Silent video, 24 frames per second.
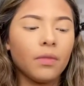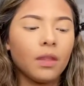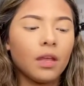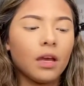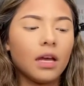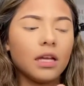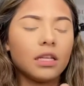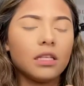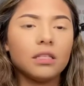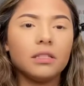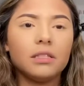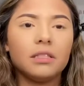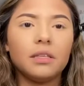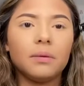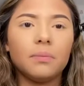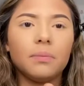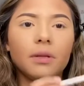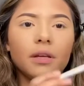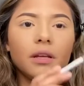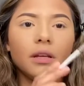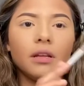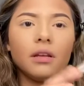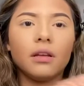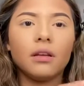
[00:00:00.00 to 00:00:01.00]
I just dip it
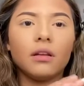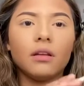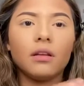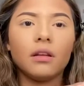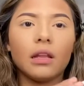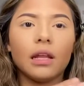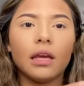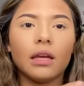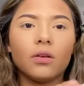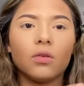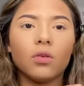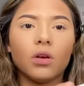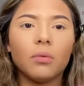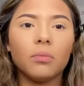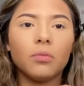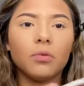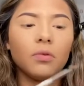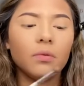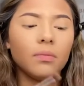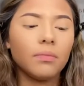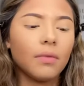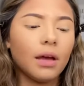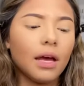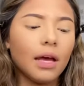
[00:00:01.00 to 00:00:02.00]
in like normal.
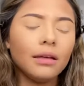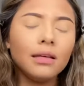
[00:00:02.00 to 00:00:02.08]
I